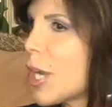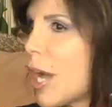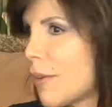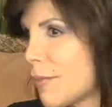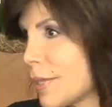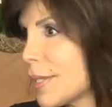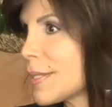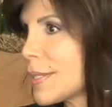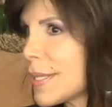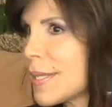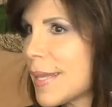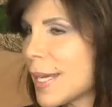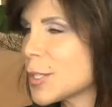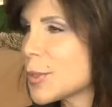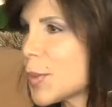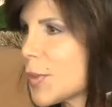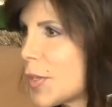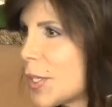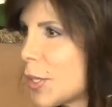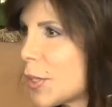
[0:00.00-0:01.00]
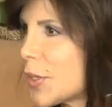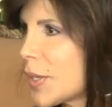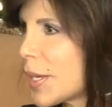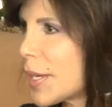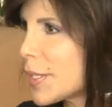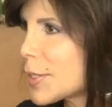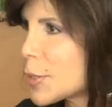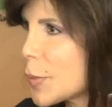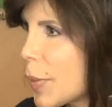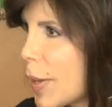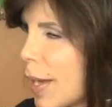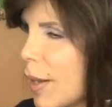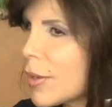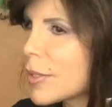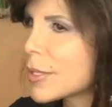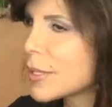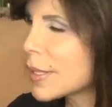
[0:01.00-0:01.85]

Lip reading: Obviously, that's what the internet is about,